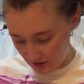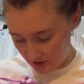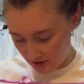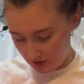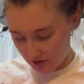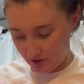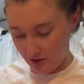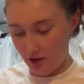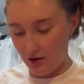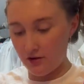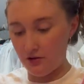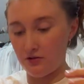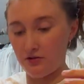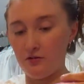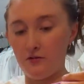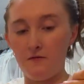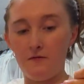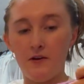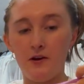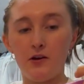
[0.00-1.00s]
I thought it was a
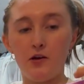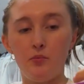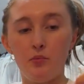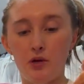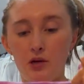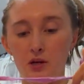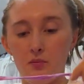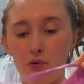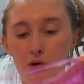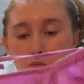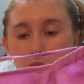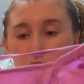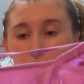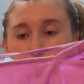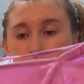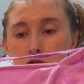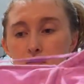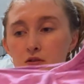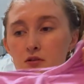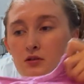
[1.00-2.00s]
very pretty purple
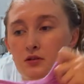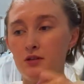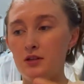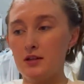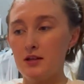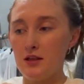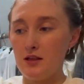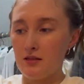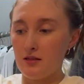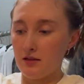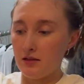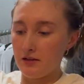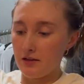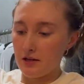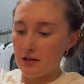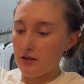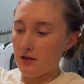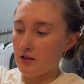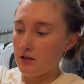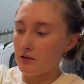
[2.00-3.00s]

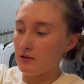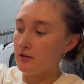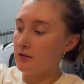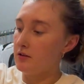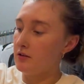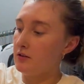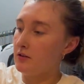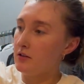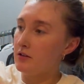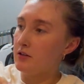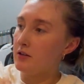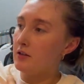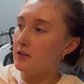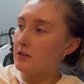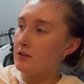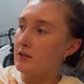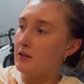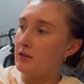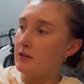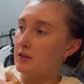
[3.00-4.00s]
lilac color.
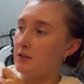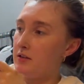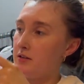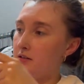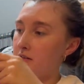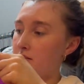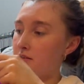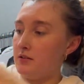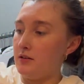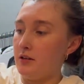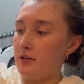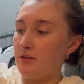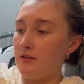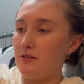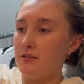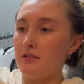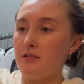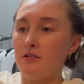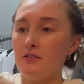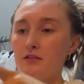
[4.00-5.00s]
Nice
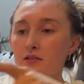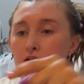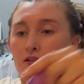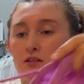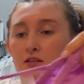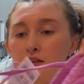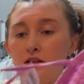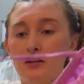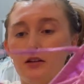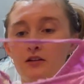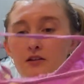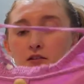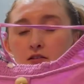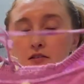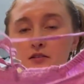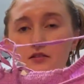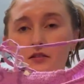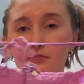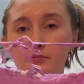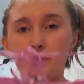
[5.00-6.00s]
linen
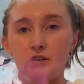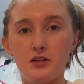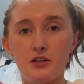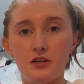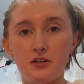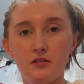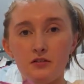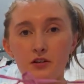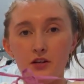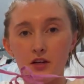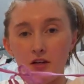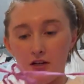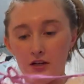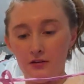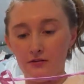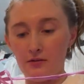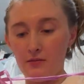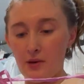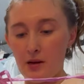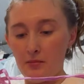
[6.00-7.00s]
material. It's
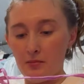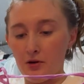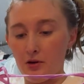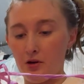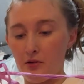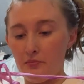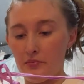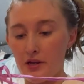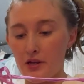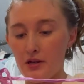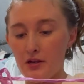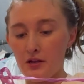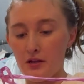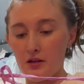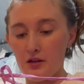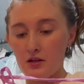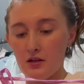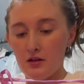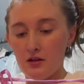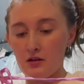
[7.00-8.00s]
from Abercrombie,
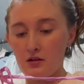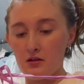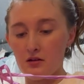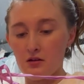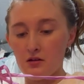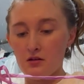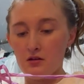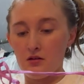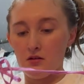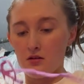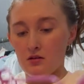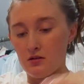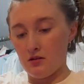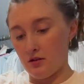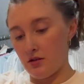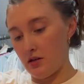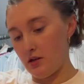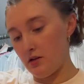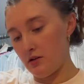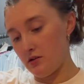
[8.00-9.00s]
I
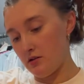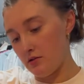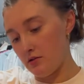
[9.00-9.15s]
think.